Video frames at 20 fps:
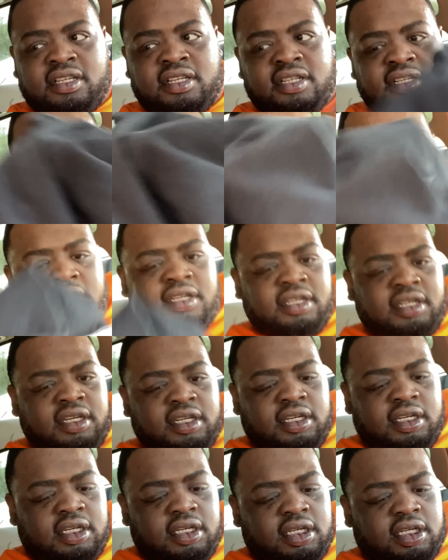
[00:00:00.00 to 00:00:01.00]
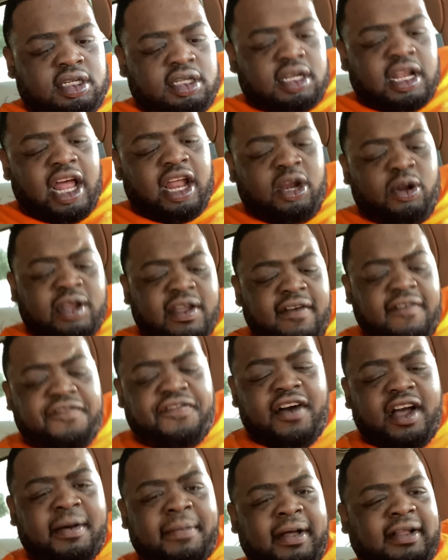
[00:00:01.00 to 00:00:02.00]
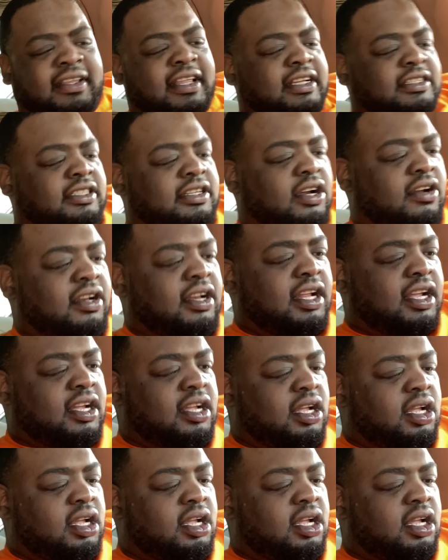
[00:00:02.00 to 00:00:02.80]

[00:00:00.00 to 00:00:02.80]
All right, show him this shirt. I don't give a fuck about this shirt. I showed